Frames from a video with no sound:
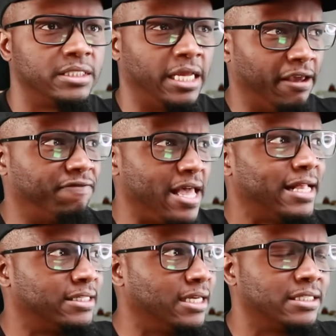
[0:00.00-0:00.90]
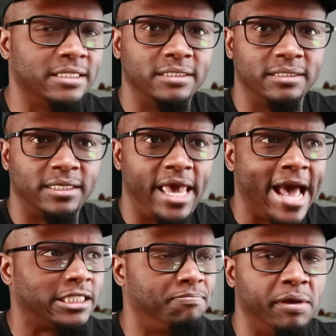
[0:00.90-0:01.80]
if that doesn't
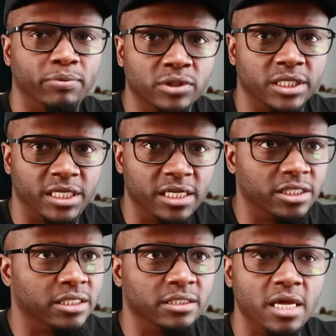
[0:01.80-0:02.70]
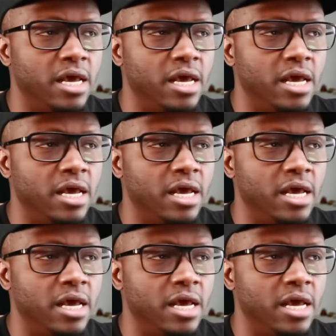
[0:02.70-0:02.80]
catch people's attention,